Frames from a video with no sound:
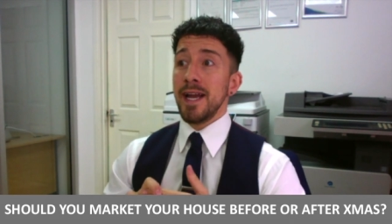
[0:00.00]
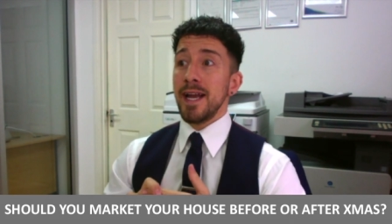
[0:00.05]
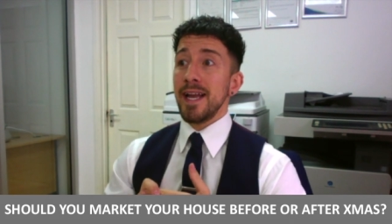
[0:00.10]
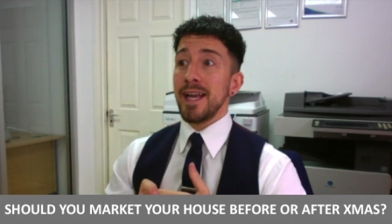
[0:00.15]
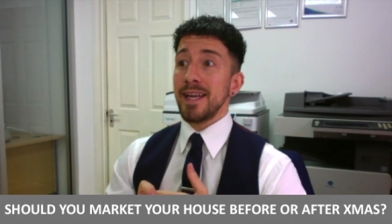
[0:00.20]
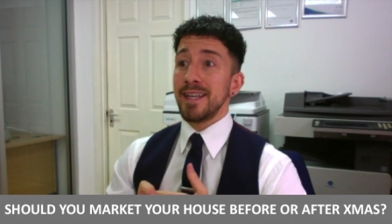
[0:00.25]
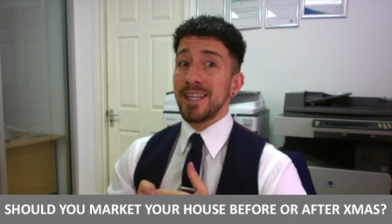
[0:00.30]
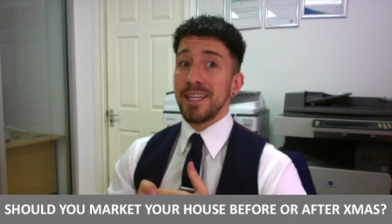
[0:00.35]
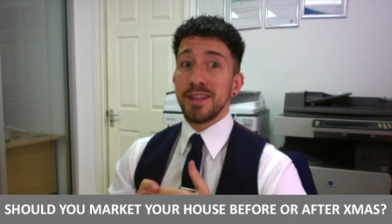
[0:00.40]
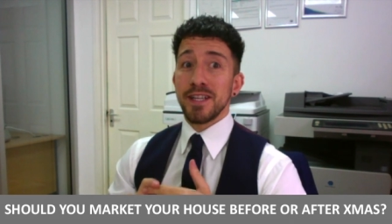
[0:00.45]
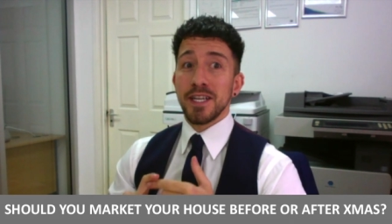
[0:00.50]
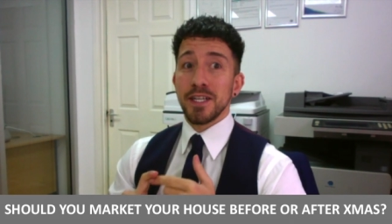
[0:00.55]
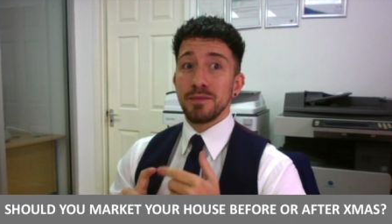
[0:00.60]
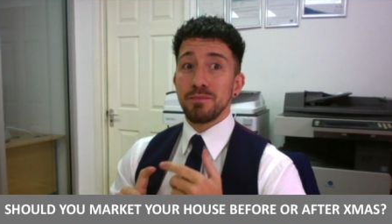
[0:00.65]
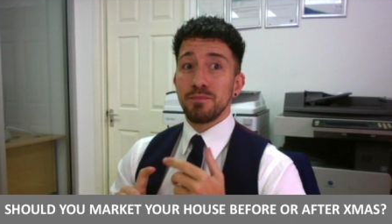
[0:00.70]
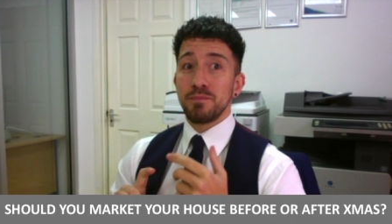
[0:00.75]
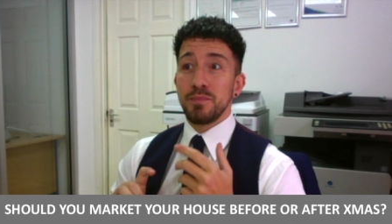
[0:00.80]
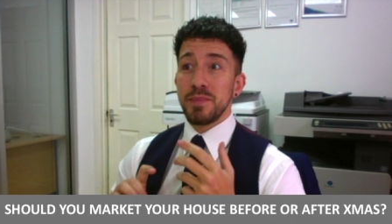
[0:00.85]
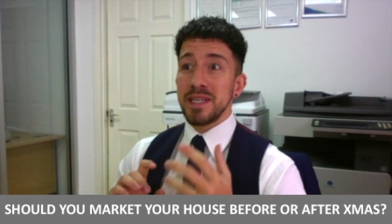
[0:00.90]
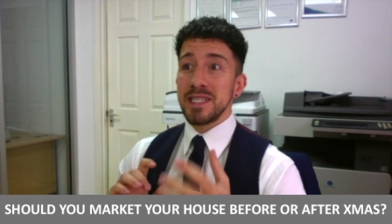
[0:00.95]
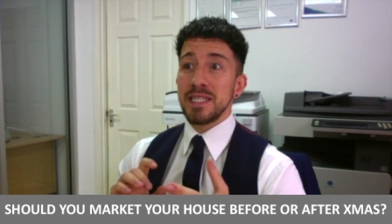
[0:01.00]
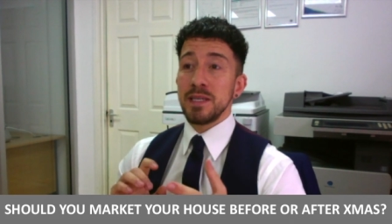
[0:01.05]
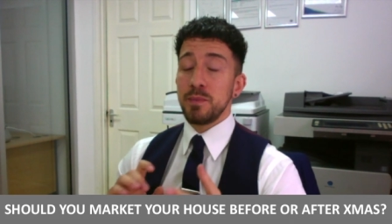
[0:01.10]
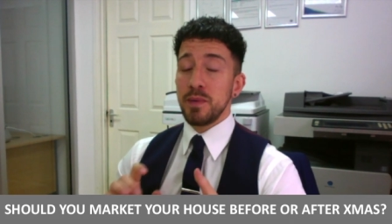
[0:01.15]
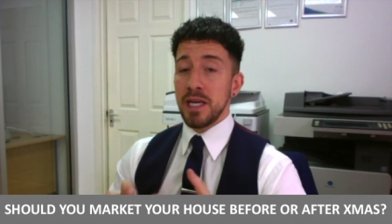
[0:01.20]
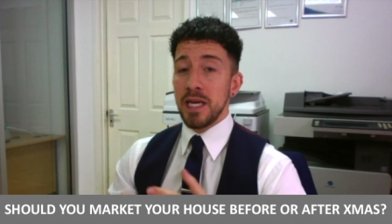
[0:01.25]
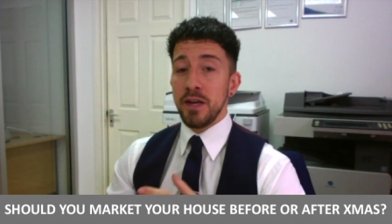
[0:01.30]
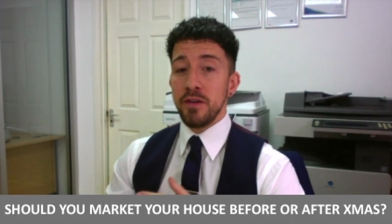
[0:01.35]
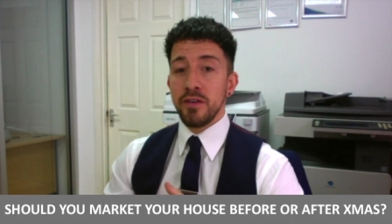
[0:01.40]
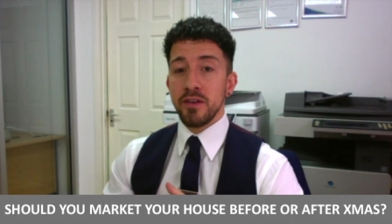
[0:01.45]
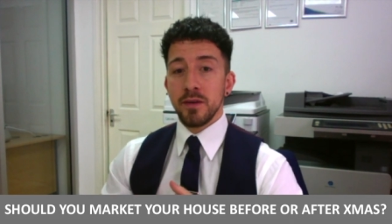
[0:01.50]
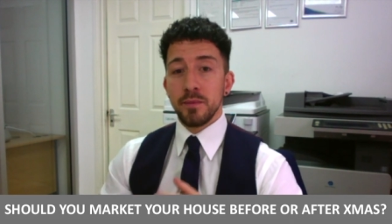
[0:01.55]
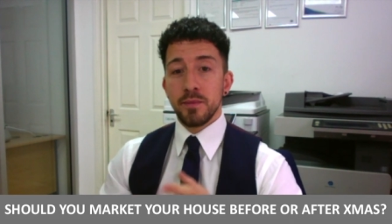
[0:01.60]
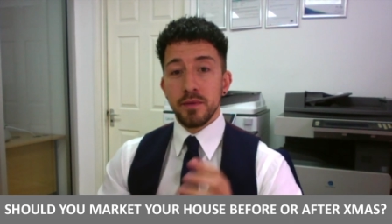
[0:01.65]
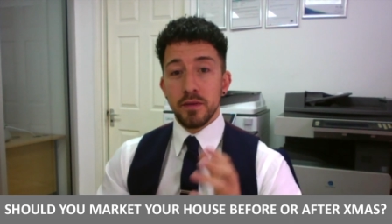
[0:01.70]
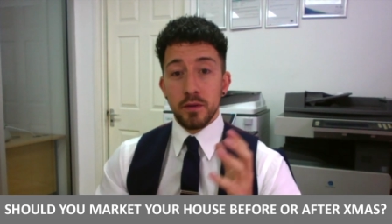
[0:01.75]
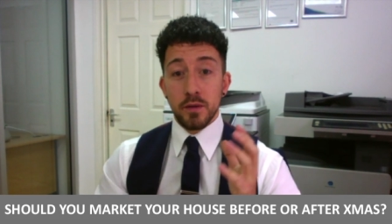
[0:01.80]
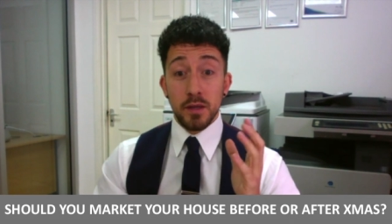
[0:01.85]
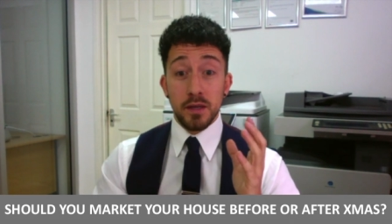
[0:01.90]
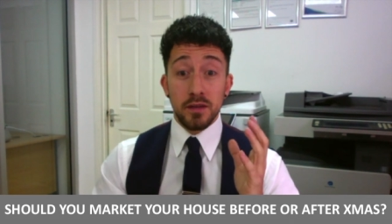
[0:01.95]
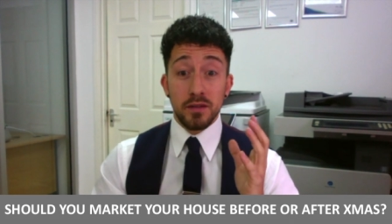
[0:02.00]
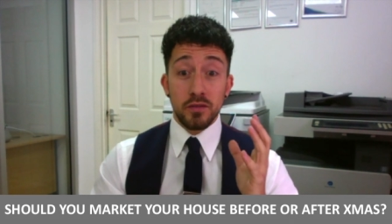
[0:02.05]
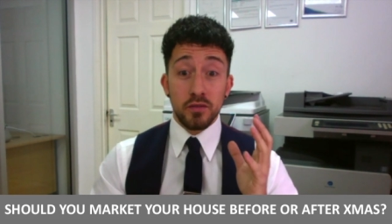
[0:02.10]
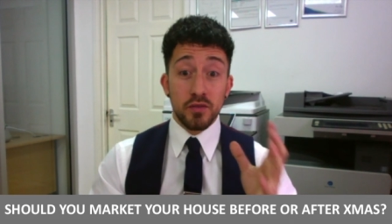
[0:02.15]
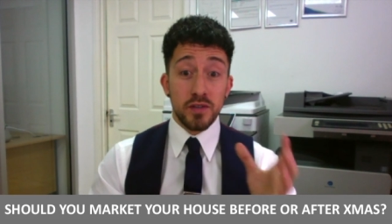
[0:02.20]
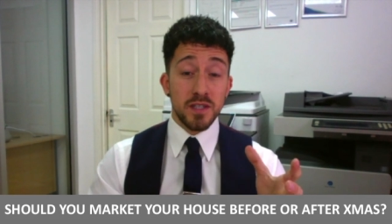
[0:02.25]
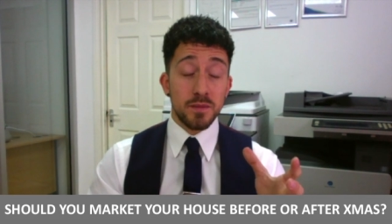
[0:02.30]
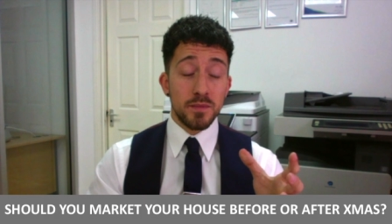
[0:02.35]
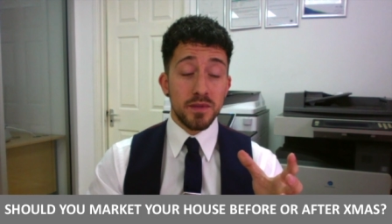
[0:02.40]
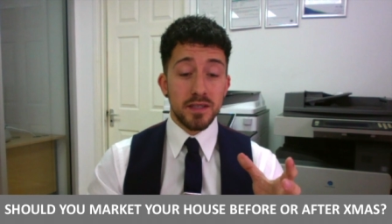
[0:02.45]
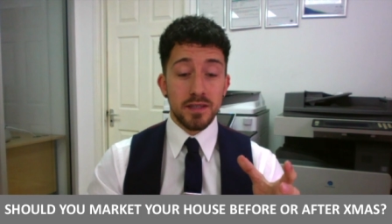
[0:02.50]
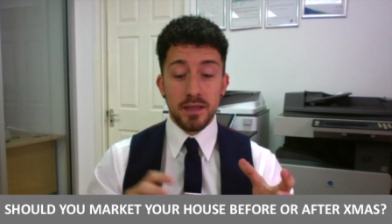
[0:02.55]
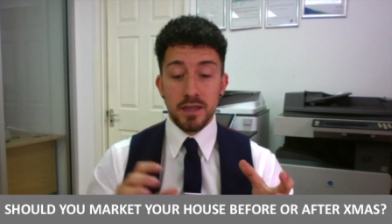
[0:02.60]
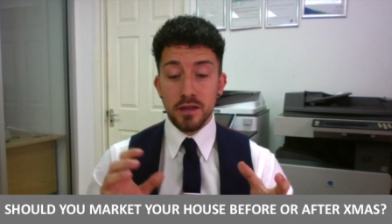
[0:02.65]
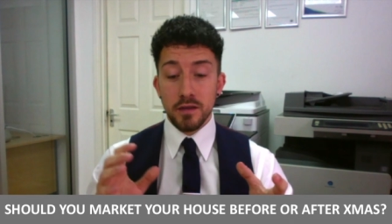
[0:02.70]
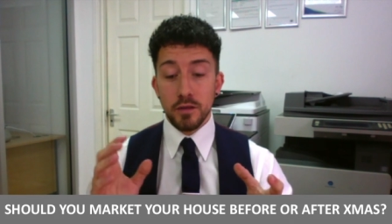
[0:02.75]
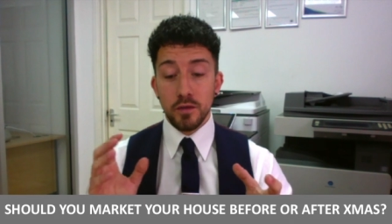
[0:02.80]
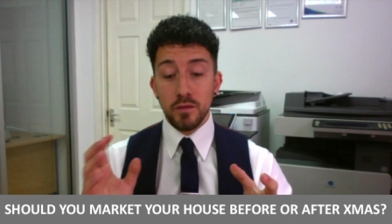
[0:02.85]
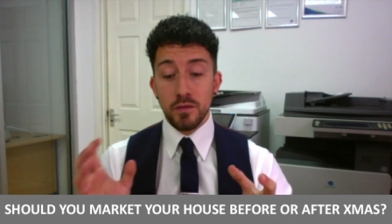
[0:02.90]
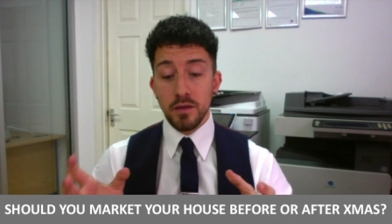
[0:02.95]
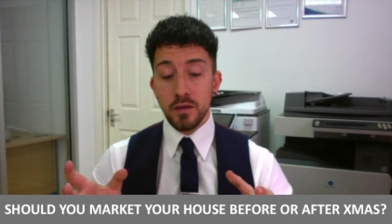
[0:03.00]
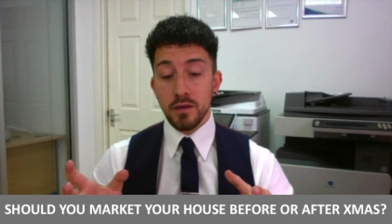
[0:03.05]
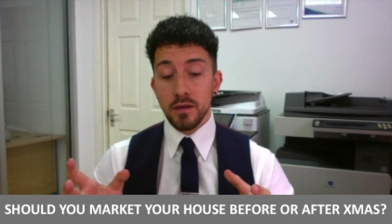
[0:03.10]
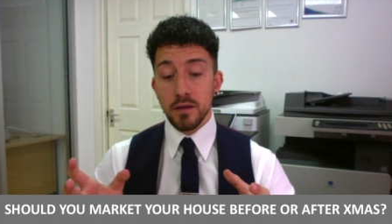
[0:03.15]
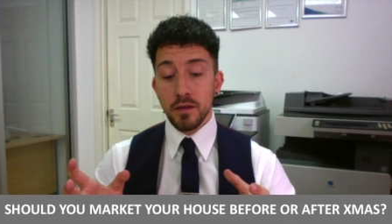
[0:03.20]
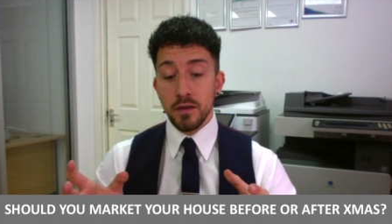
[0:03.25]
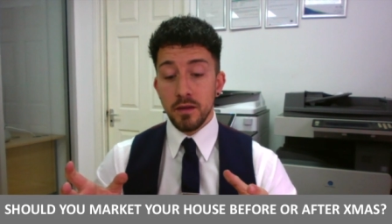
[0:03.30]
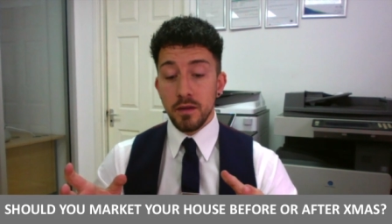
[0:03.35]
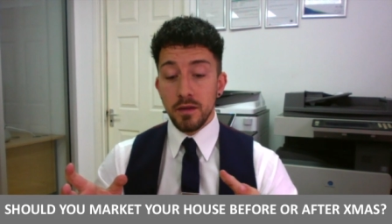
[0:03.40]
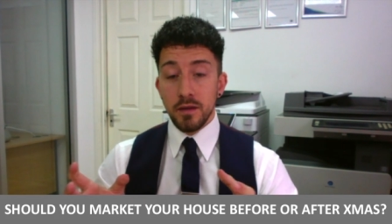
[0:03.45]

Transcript: and in that busy period between Christmas and New Year,